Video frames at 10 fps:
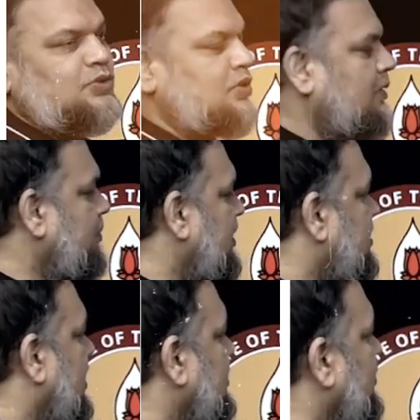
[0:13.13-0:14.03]
So computer
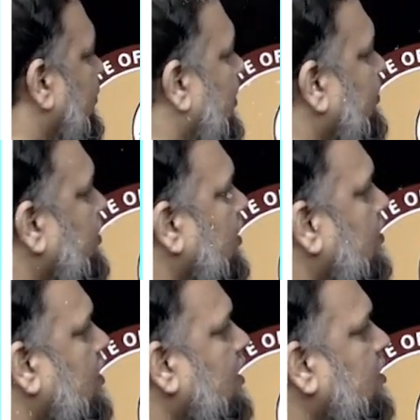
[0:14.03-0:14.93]
science, if you
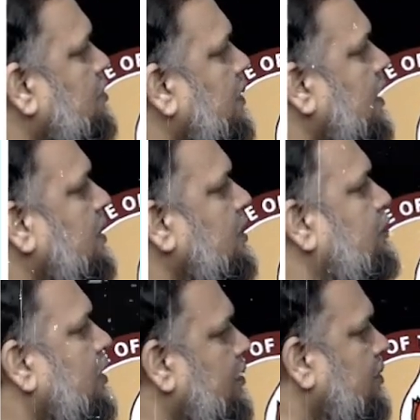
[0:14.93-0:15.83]
observe, highest package
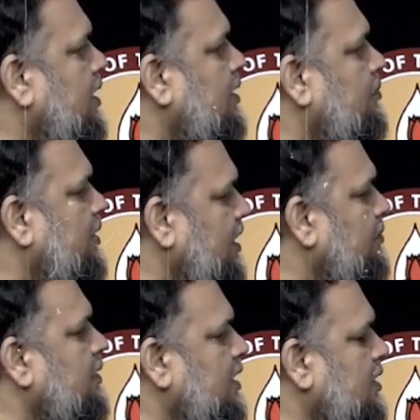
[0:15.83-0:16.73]
for M.Tech,
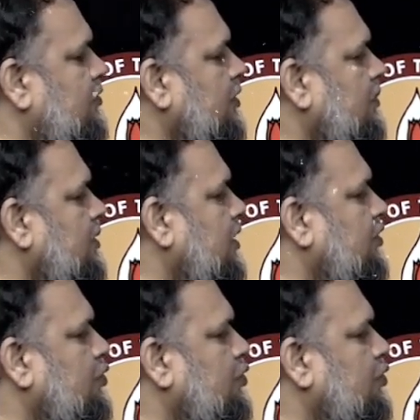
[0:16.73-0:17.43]
median package for M.Tech is